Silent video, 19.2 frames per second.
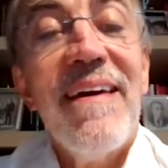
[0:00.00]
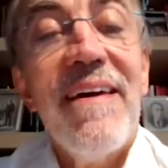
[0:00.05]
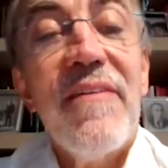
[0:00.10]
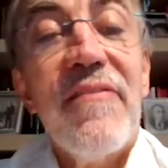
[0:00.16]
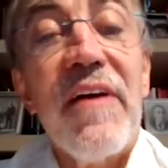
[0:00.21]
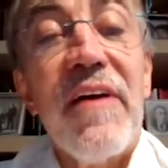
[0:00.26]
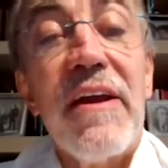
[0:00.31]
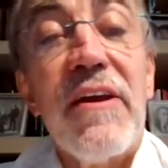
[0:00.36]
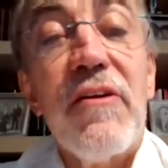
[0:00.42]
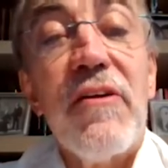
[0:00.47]

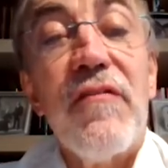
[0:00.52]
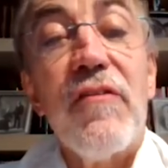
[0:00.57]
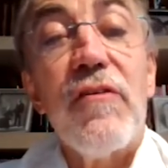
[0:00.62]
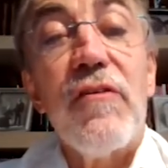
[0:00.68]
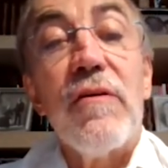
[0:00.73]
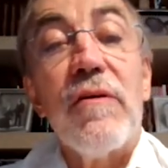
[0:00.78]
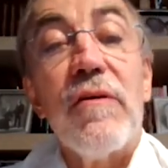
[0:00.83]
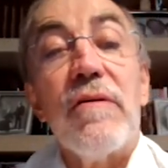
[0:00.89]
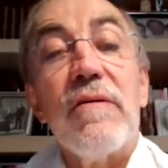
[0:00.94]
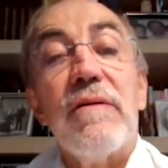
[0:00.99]
Thank you
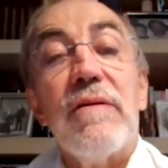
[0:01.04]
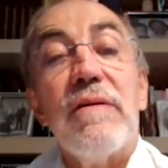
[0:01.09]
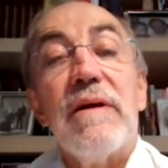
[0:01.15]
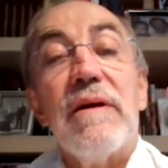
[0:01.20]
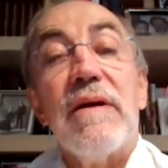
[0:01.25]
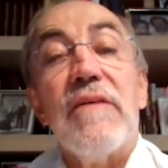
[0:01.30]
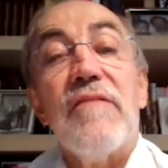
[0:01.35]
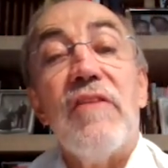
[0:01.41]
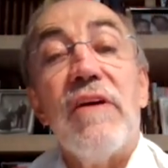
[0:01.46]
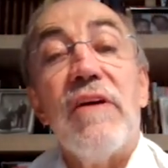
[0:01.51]
for
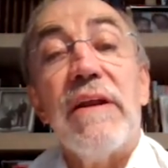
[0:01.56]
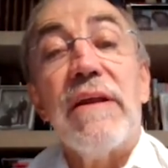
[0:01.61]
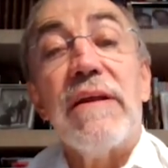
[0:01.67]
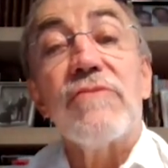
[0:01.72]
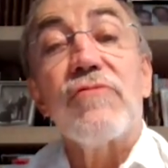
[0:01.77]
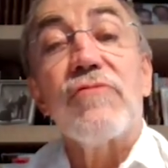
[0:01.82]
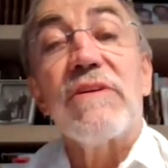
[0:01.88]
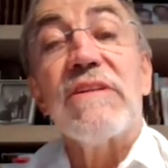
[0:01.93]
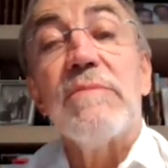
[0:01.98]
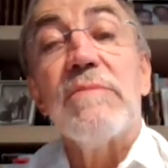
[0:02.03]
a very
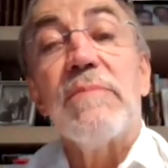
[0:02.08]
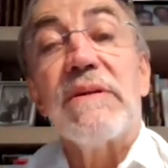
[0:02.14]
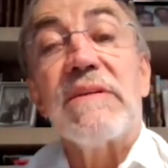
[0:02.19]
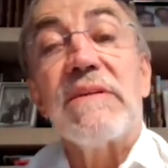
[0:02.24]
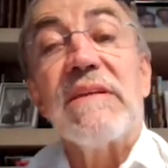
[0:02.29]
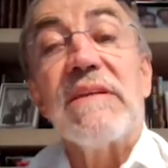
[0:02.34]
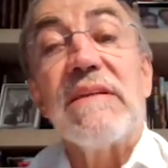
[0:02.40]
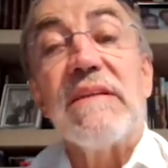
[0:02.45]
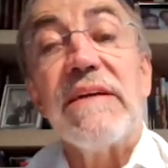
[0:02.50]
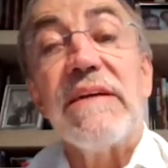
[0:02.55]
interesting
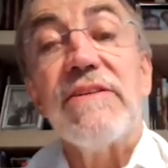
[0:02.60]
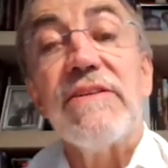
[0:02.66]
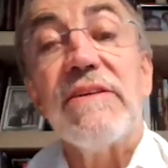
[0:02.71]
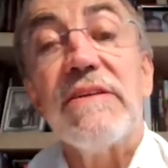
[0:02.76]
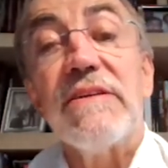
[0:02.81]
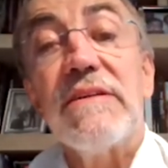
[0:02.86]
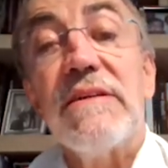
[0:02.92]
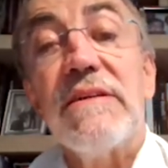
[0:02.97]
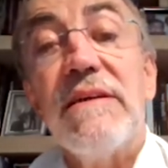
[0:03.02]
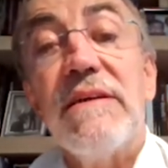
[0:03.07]

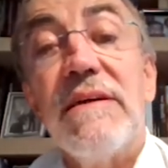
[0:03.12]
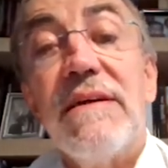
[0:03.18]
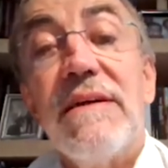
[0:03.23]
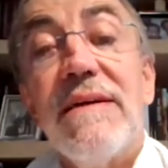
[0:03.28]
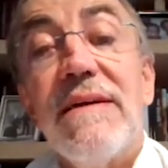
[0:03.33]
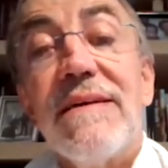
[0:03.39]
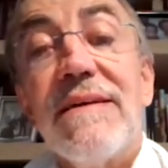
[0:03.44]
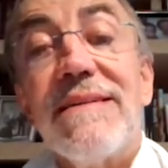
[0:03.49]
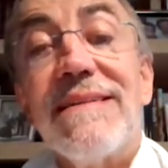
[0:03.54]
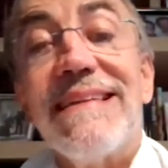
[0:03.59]
presentation.
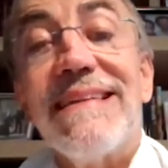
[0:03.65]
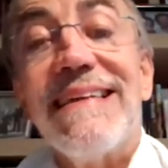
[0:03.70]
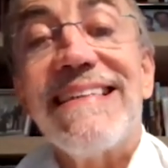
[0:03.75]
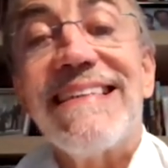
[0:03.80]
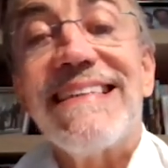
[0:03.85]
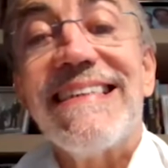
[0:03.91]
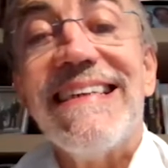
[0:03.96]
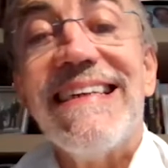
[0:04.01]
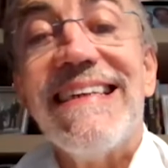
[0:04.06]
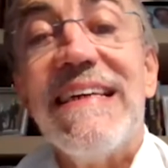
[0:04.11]
The
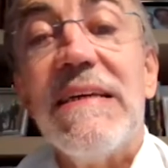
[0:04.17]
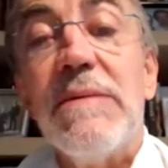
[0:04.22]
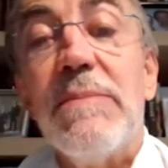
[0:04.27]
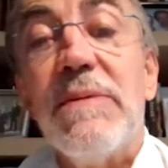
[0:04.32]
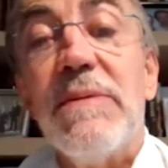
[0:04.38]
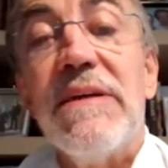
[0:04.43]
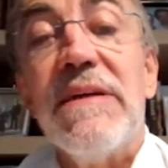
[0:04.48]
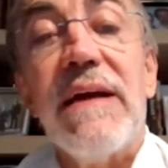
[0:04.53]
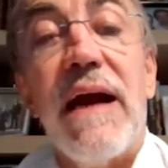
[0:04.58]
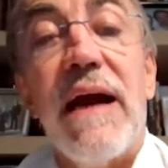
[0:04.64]

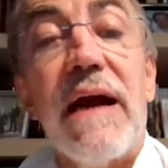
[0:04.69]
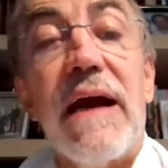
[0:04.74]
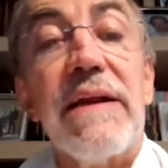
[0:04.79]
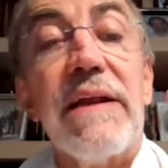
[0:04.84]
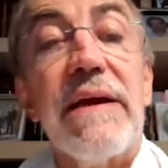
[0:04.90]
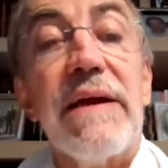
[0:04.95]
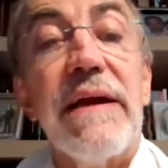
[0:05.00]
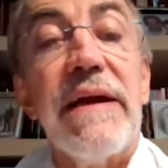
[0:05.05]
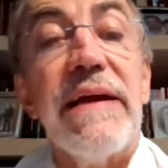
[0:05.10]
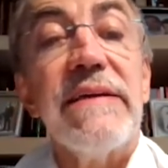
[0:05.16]
CB
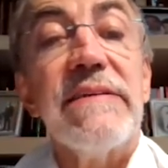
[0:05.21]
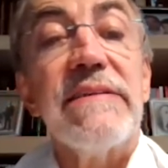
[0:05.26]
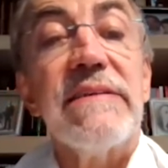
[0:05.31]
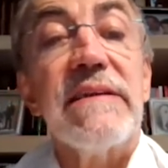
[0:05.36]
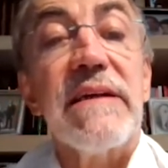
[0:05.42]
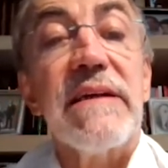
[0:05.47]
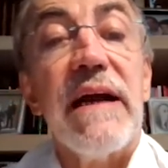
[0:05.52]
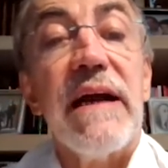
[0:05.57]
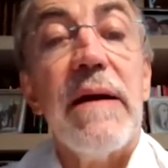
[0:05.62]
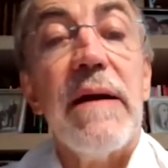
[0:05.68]
aggregates
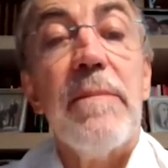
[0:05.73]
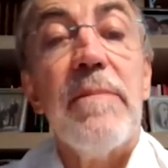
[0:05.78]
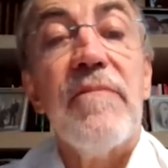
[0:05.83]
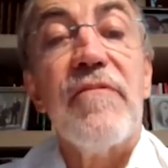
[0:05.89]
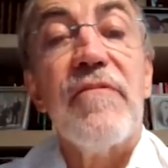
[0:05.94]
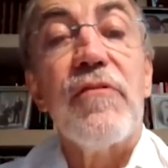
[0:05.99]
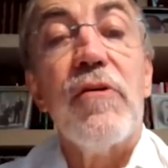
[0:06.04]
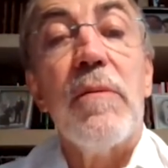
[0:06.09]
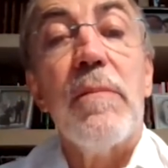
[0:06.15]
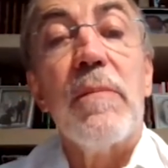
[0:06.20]
come
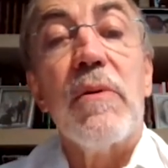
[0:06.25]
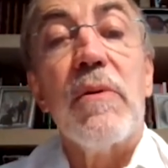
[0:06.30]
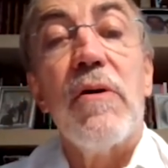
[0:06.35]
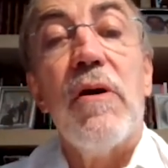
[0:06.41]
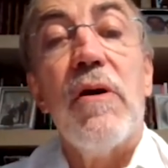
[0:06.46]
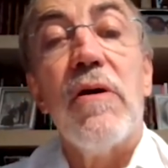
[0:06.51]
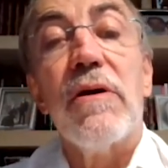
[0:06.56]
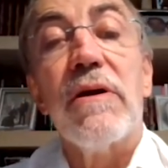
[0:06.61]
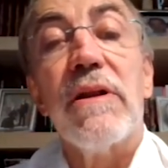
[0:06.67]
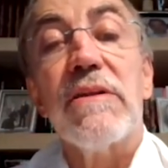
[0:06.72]
from
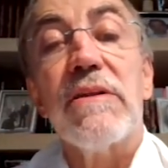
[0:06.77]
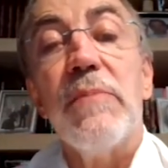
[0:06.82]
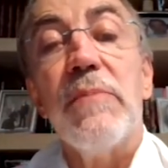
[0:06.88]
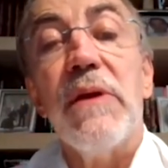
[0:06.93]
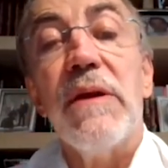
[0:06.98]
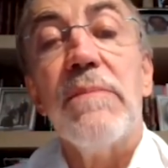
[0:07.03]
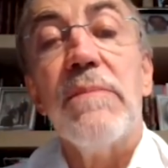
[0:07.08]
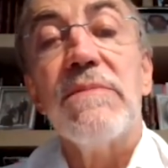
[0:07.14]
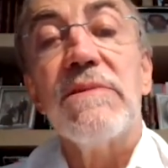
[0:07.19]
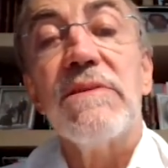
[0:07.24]
concrete
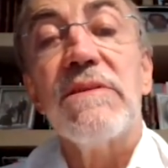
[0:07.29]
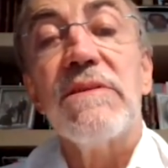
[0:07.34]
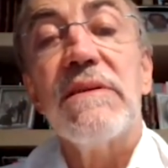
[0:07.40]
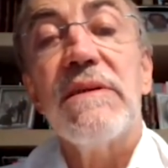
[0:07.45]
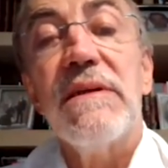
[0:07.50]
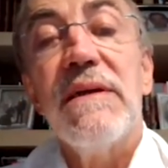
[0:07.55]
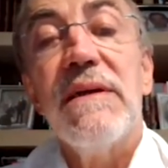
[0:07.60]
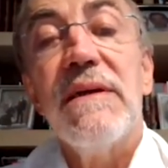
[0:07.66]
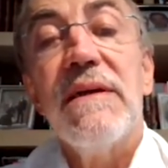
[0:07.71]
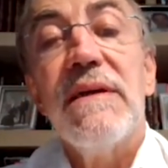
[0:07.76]
beams
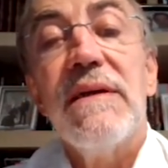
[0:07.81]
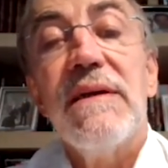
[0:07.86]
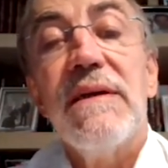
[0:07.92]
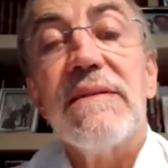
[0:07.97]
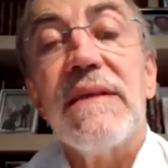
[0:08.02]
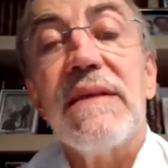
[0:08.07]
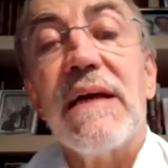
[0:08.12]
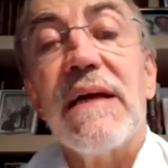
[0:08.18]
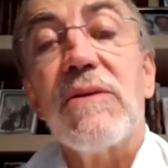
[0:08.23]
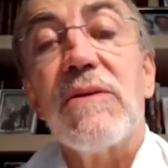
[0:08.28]

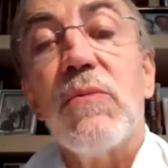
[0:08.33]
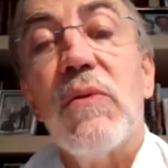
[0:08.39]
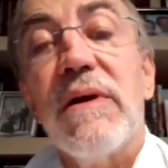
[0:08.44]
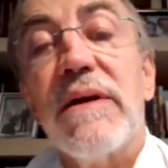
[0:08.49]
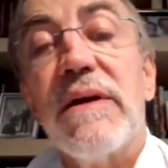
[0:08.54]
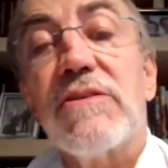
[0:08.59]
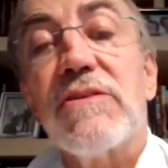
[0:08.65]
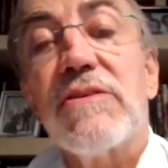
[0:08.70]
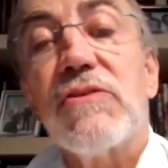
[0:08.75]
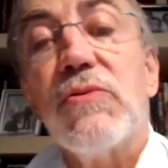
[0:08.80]
that
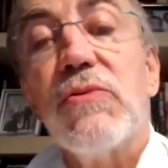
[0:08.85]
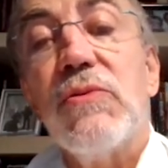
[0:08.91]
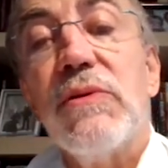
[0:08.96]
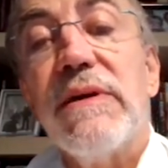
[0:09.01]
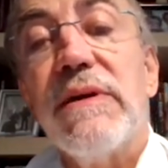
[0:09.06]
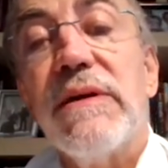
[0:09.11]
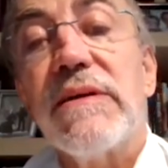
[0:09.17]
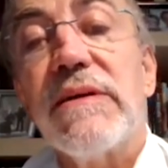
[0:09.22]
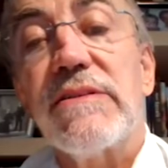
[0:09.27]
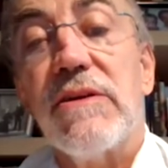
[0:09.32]
were 2
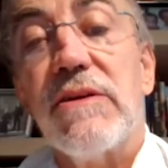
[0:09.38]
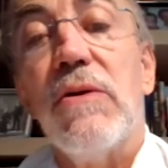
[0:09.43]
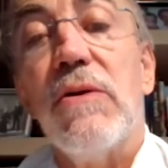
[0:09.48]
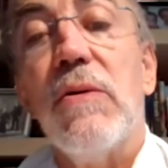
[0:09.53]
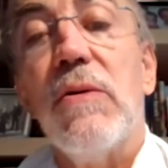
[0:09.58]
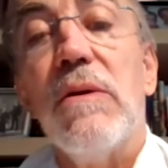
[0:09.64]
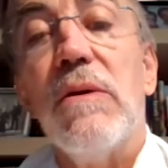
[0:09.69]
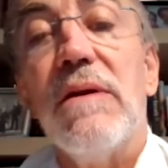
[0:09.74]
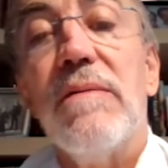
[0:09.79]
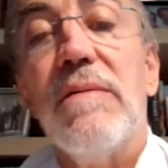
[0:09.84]
years
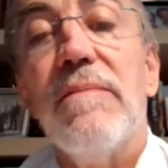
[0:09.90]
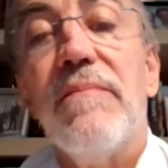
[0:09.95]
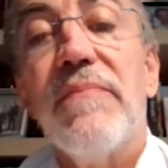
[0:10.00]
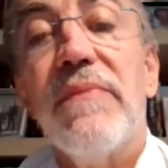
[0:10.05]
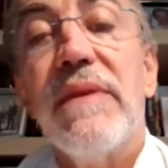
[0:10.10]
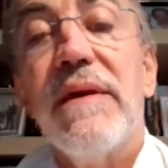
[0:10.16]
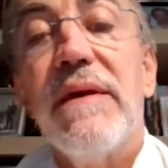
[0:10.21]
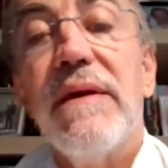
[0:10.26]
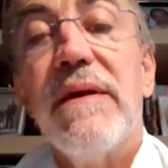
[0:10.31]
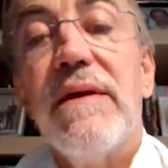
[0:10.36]
old.
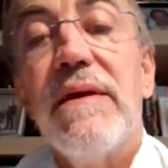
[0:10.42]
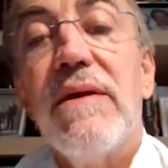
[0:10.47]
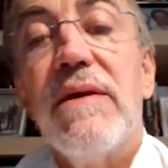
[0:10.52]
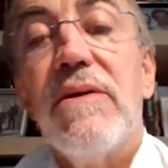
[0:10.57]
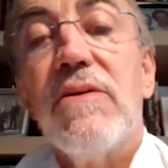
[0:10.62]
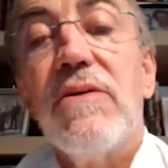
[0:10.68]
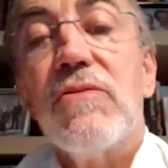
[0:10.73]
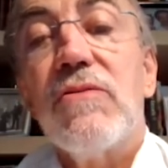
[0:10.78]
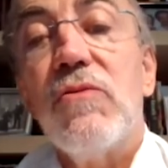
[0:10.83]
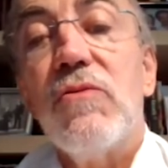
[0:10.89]

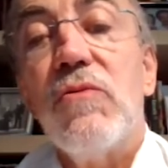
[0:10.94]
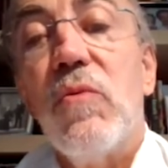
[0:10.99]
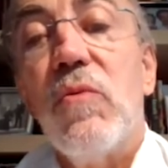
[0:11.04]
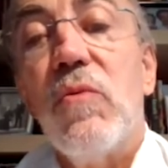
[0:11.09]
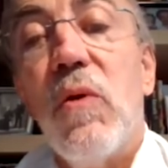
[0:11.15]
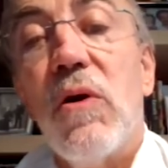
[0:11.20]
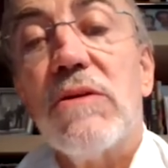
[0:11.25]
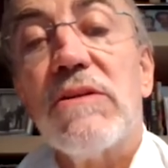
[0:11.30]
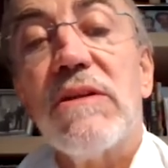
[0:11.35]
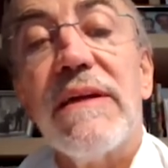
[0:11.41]
To what